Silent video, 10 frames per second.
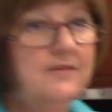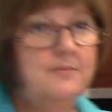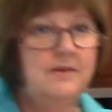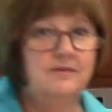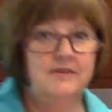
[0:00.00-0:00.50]
some
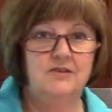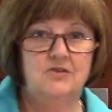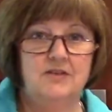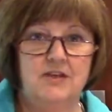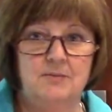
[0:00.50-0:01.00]
other things you
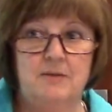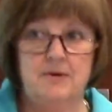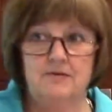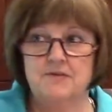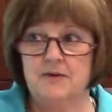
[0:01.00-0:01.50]
think you might be
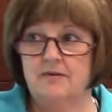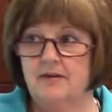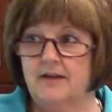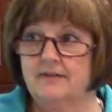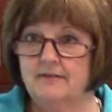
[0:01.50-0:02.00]
able to
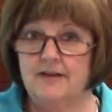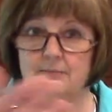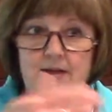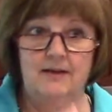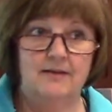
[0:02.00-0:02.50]
spiralize? Anybody?